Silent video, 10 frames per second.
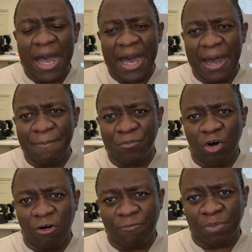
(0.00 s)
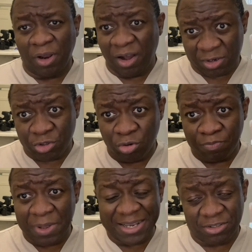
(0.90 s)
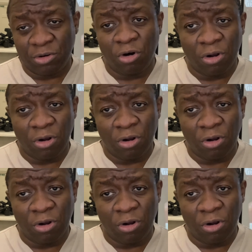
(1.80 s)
of plaque, so excellent oral